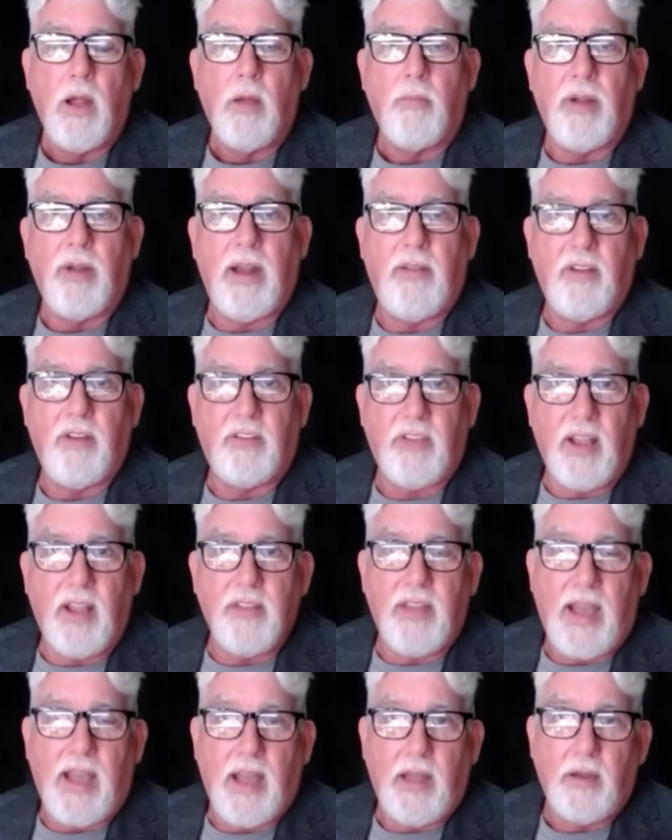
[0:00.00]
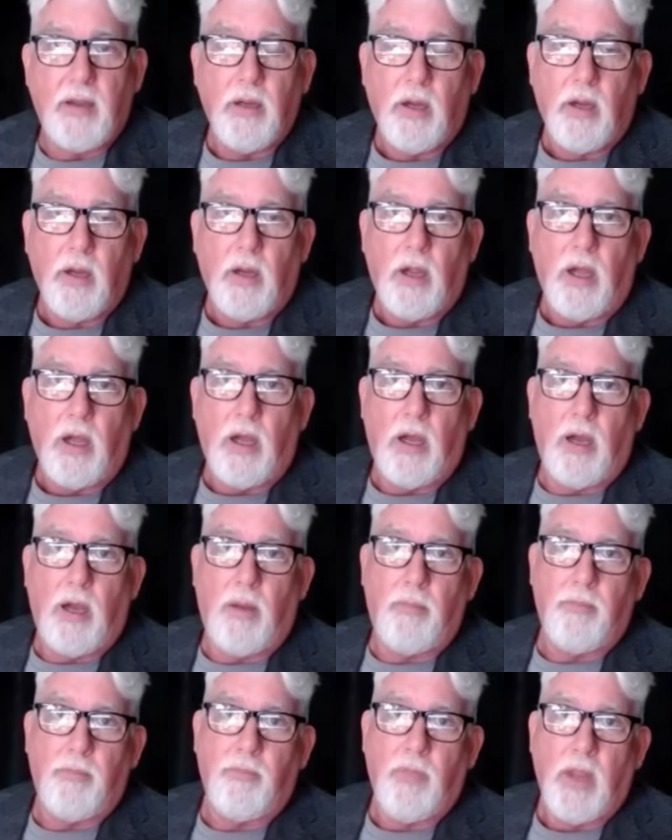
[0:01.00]
But having said that,
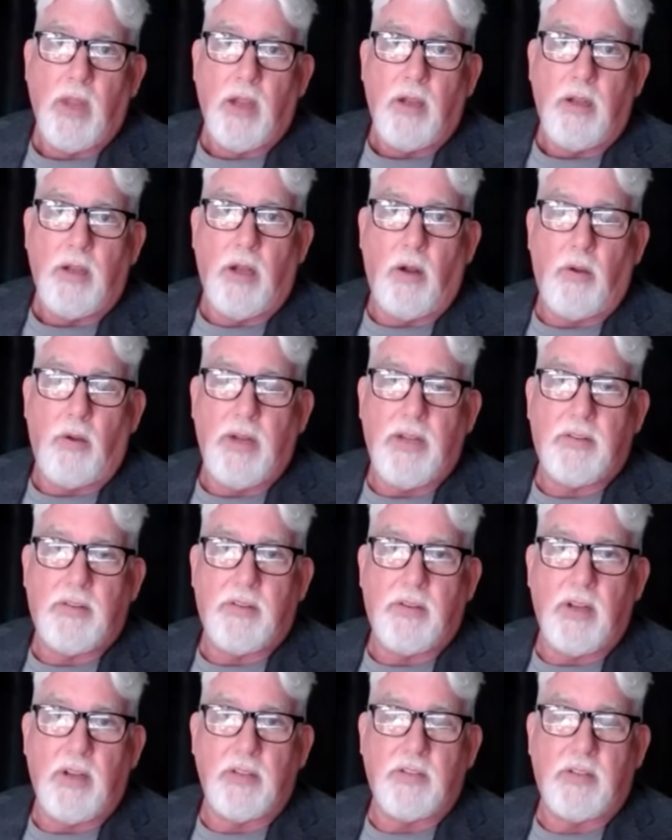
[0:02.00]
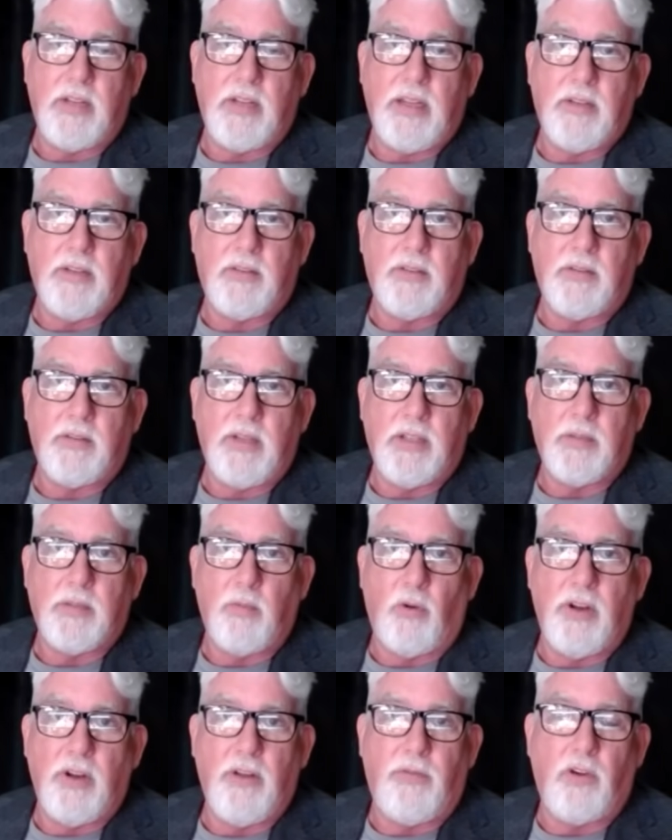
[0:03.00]
it's
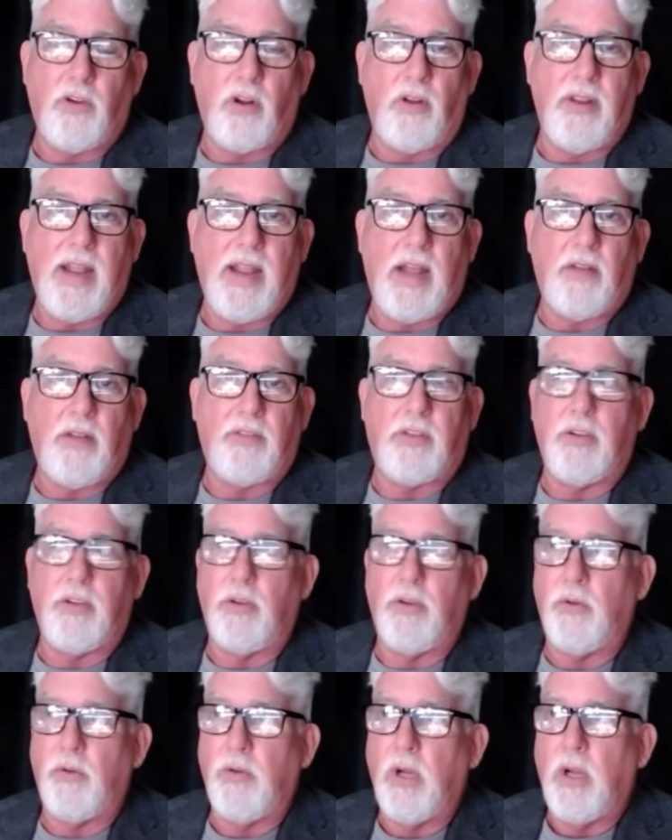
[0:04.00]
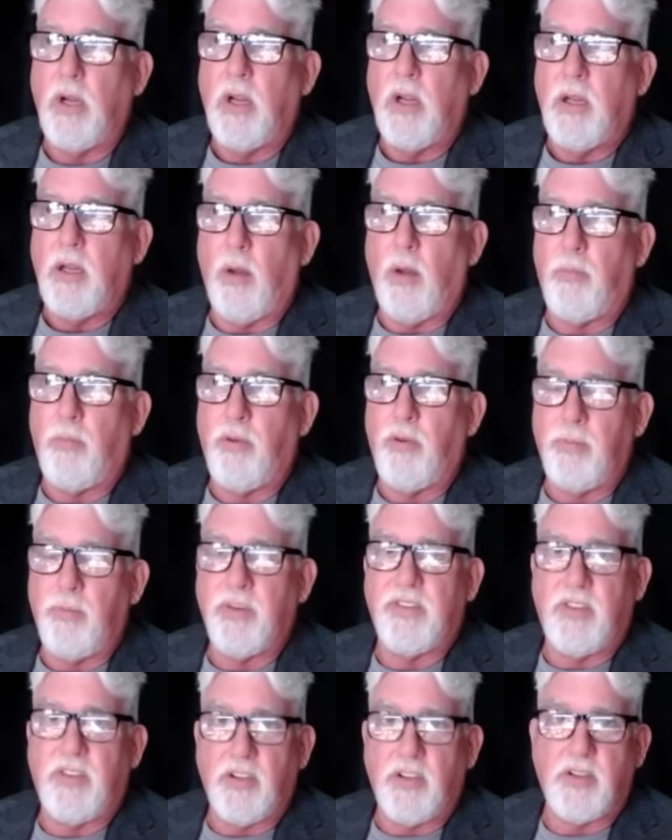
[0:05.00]
more difficult now to put
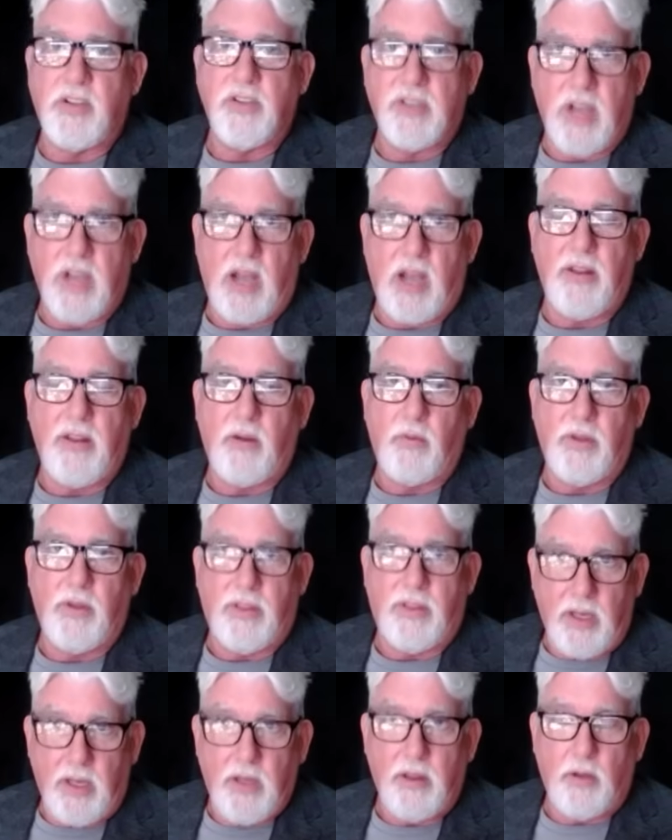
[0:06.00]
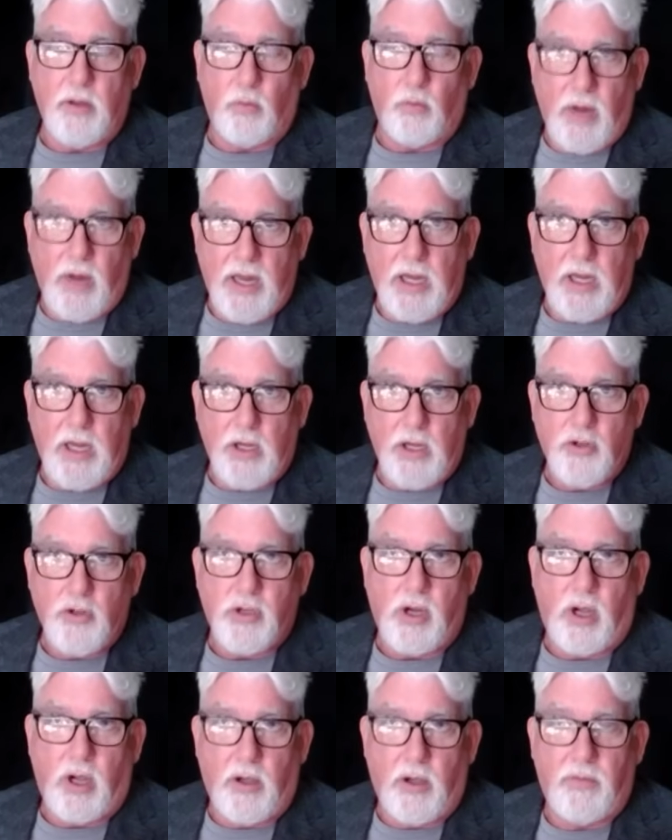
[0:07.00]
positions on that within the
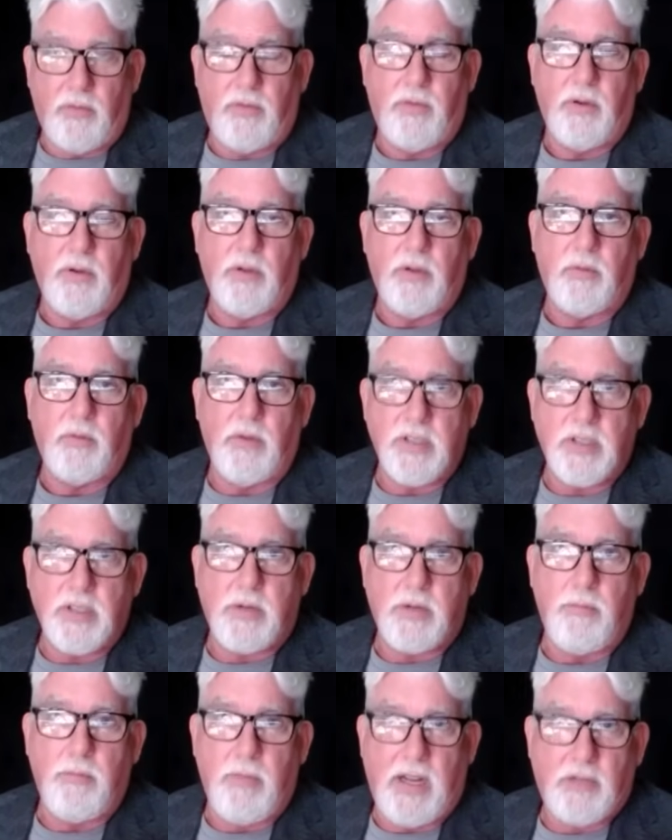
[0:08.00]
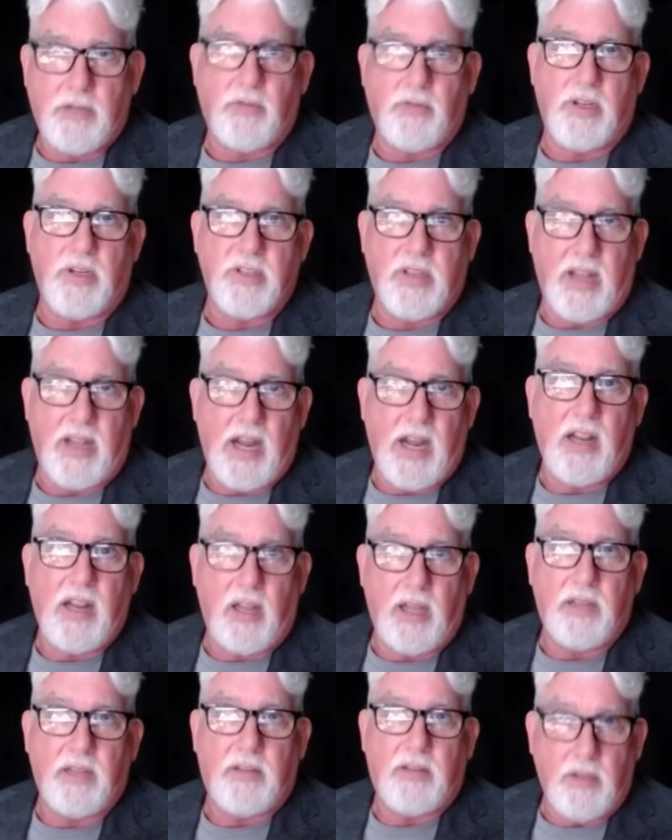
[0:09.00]
range of risk metrics that I
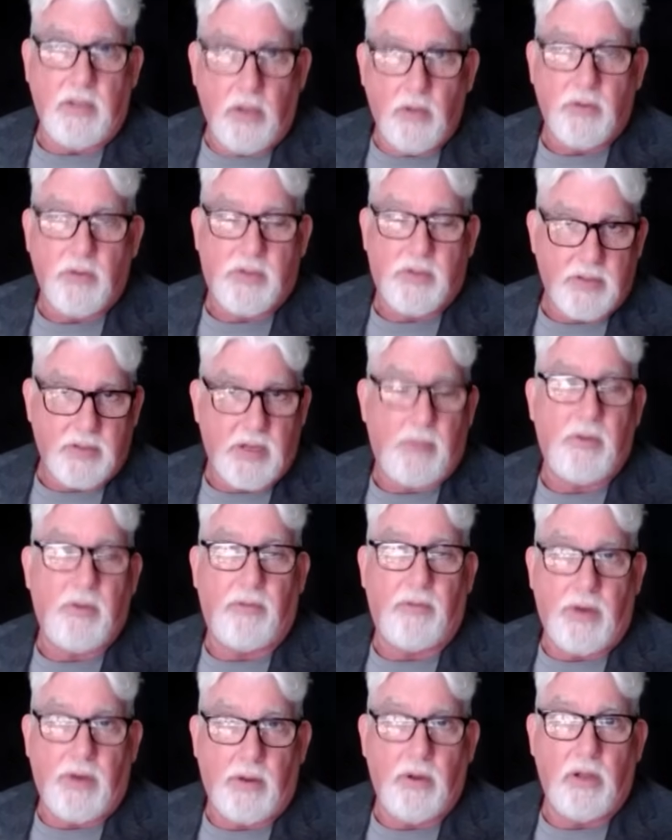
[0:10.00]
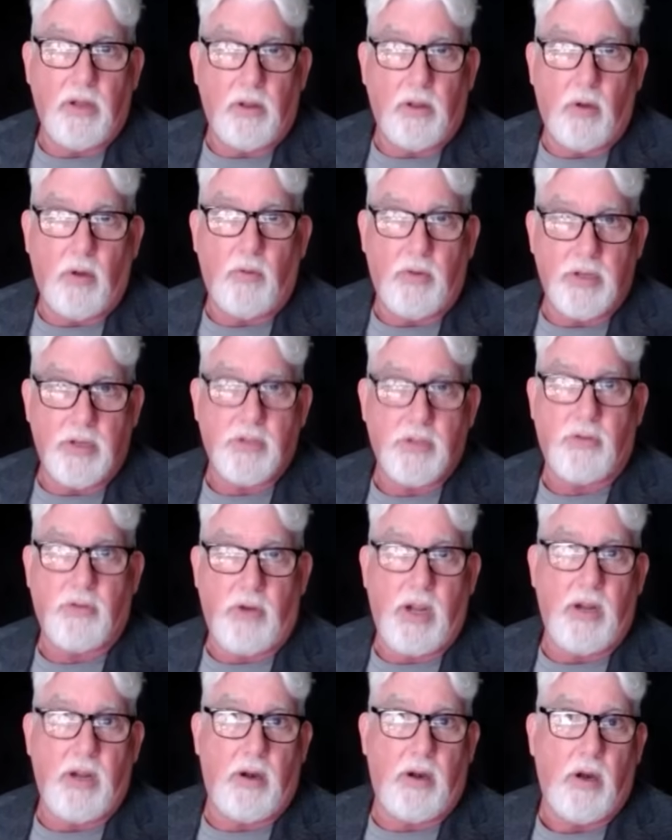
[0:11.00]
like to use because I'm a very low risk
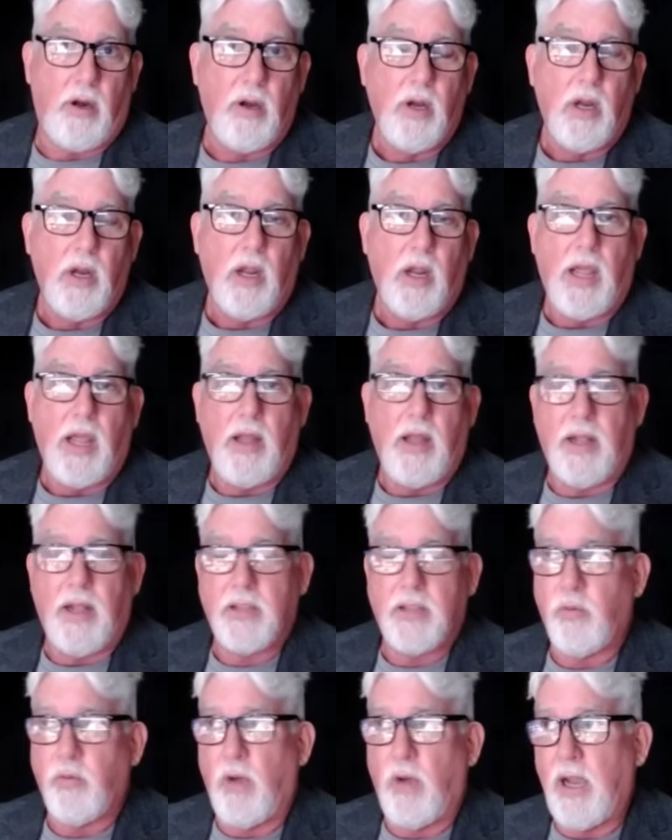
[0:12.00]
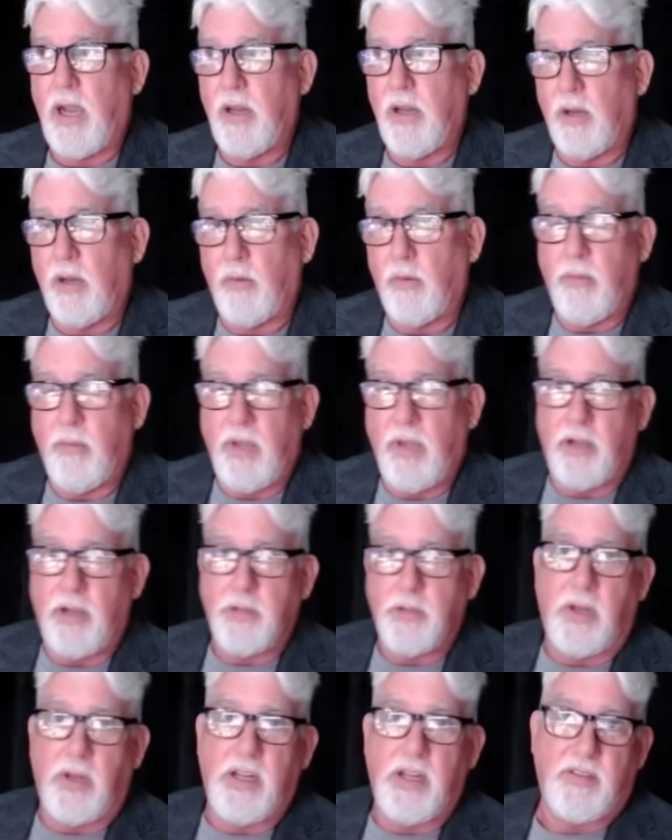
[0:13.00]
trader. And that's why, we
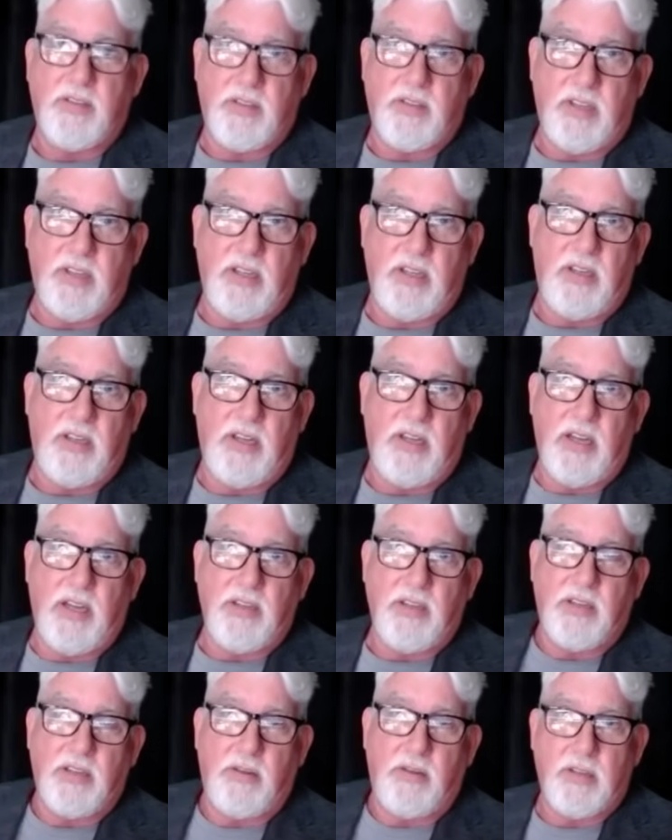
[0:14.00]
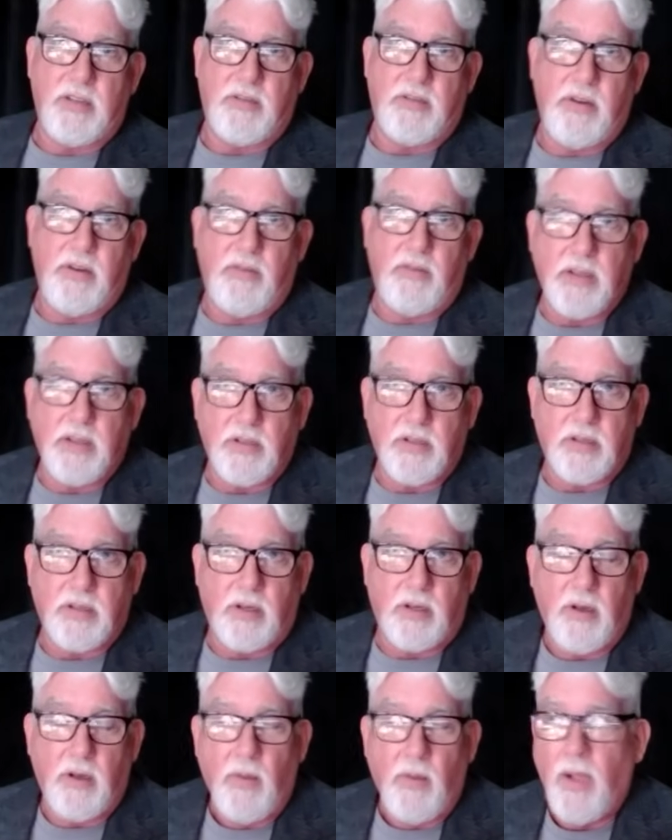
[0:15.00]
manage money as a CTA Series 3
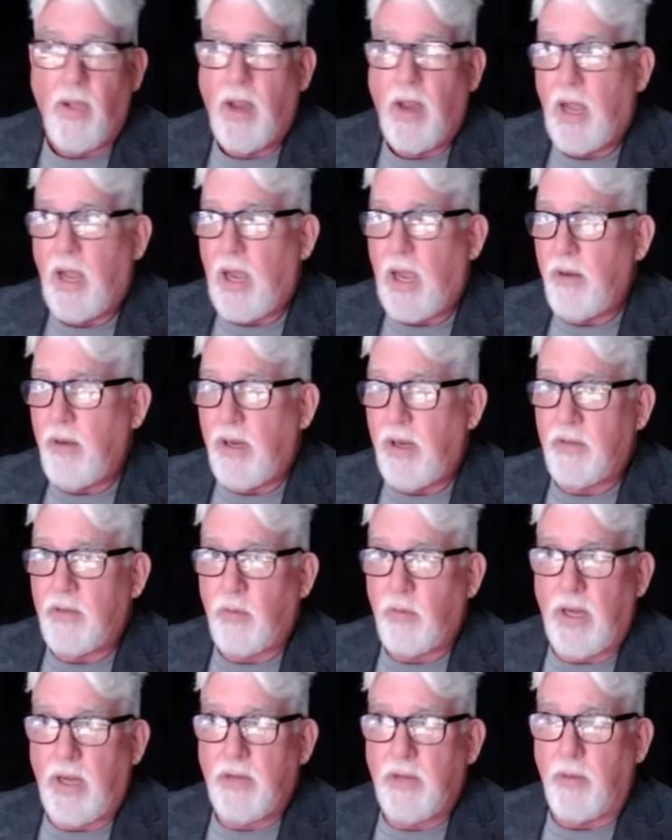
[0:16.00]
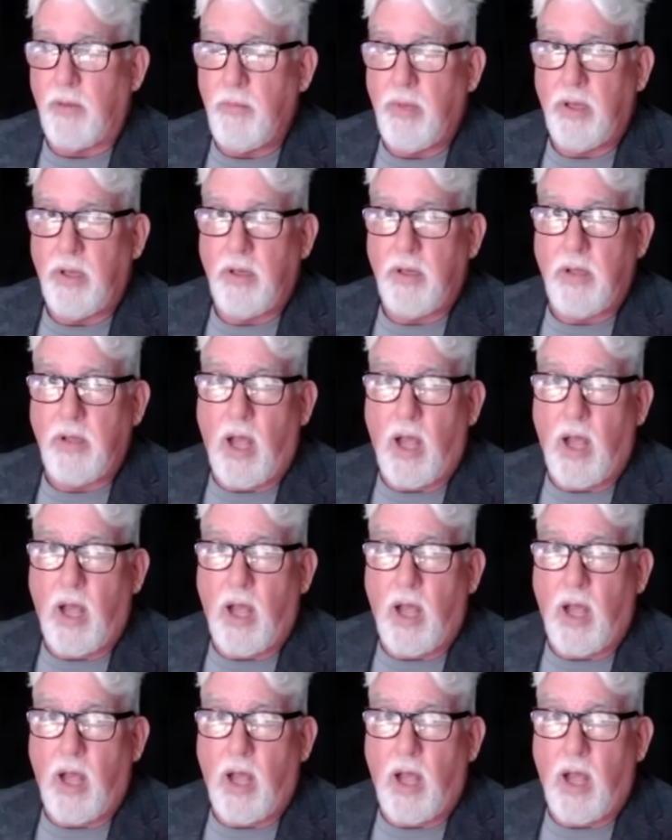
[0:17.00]
registered. I mean, that's why it's $1 million